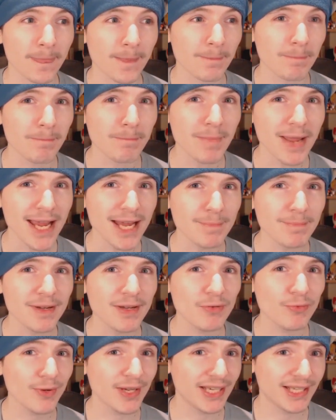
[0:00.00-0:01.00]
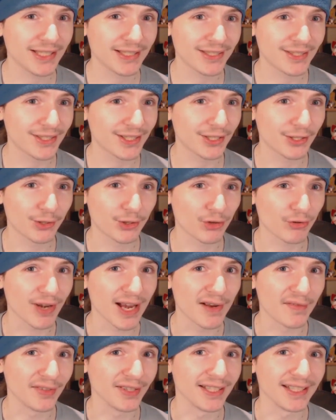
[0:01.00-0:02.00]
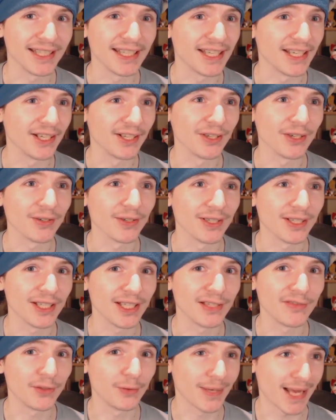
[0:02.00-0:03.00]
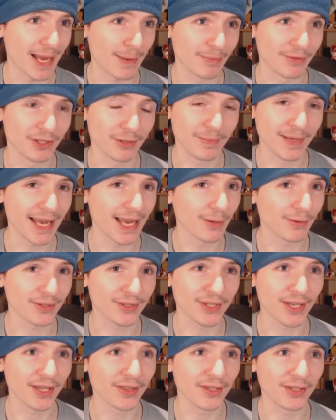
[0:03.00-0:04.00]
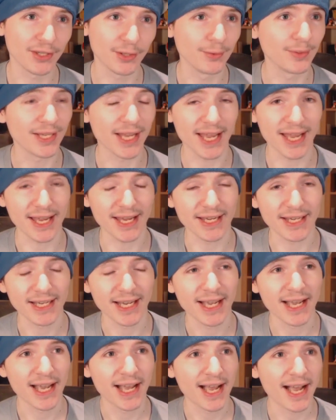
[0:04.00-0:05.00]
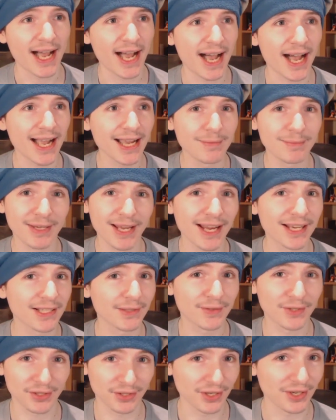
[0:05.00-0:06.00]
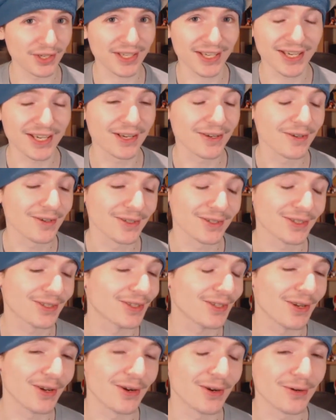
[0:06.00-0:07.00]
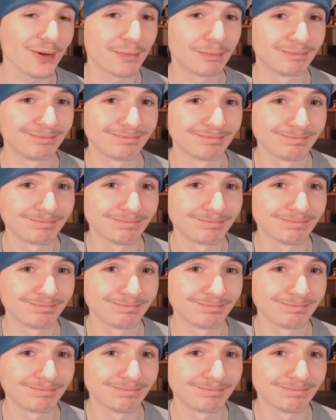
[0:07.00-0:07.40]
maybe reconsider travelling here if you happen to be outside the UK. I'm kind of stuck here, so